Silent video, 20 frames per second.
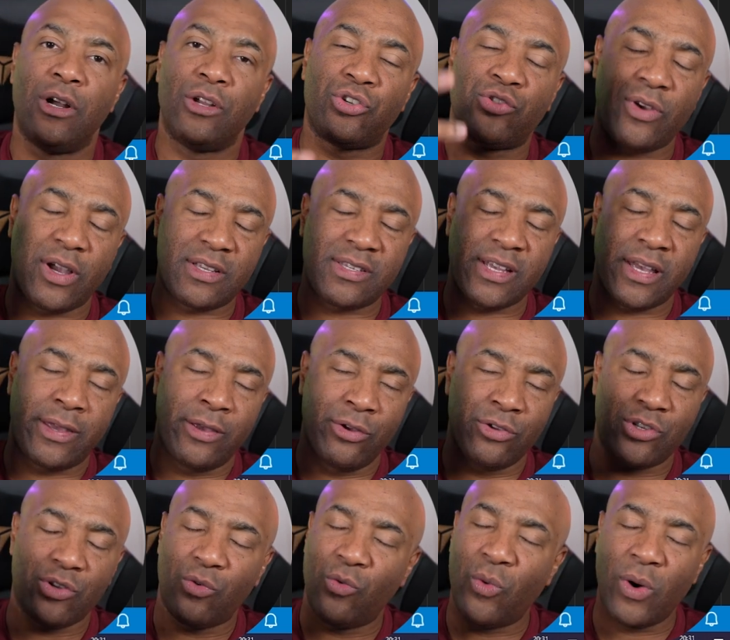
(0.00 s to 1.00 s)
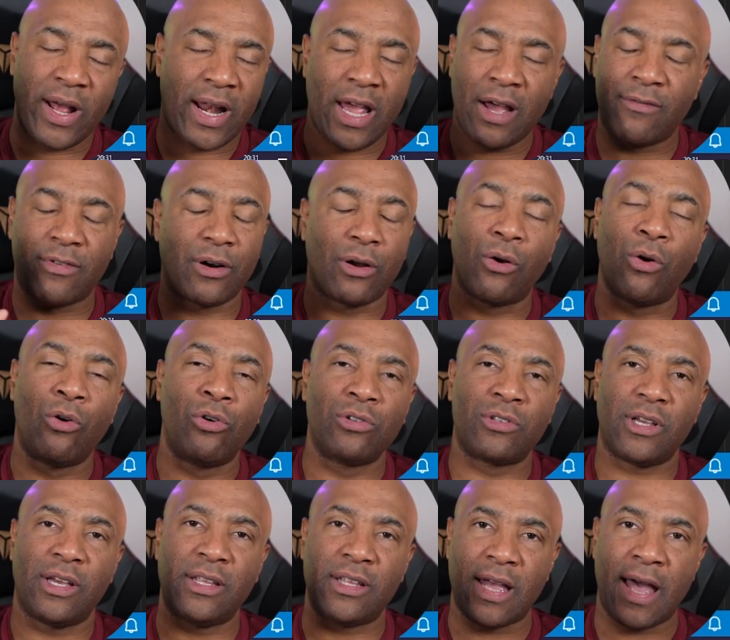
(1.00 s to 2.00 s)
to execute whatever
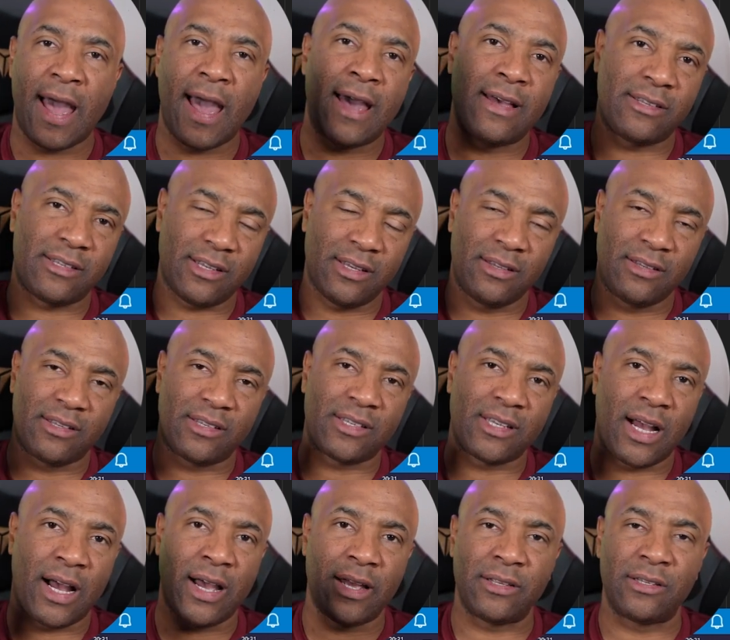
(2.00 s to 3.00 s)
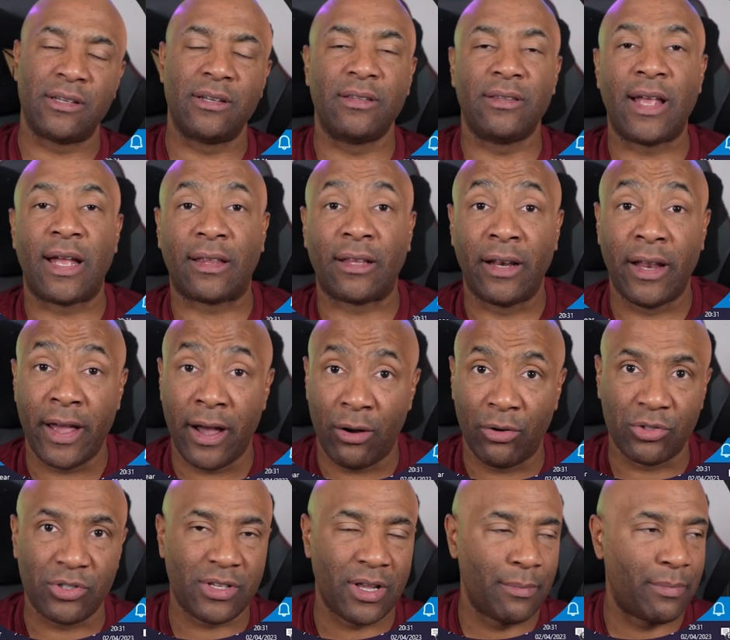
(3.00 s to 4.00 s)
code it has inside that
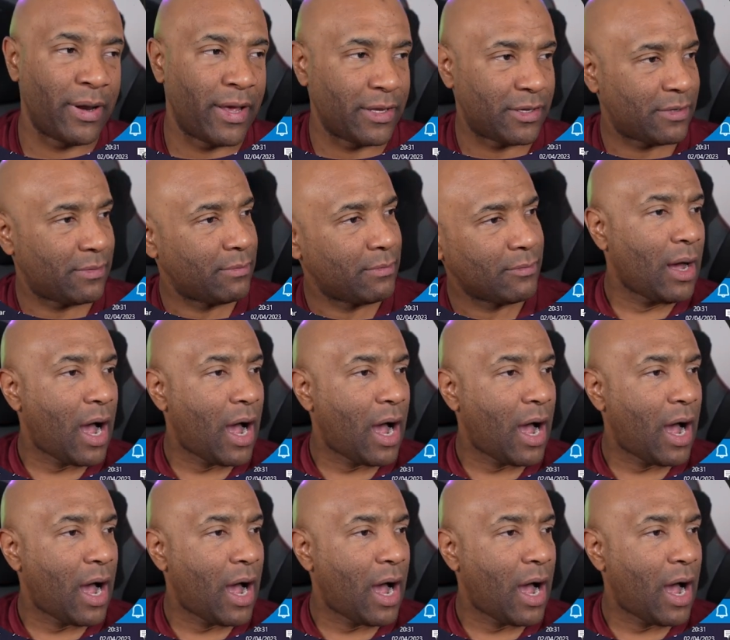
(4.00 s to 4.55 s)
layout template.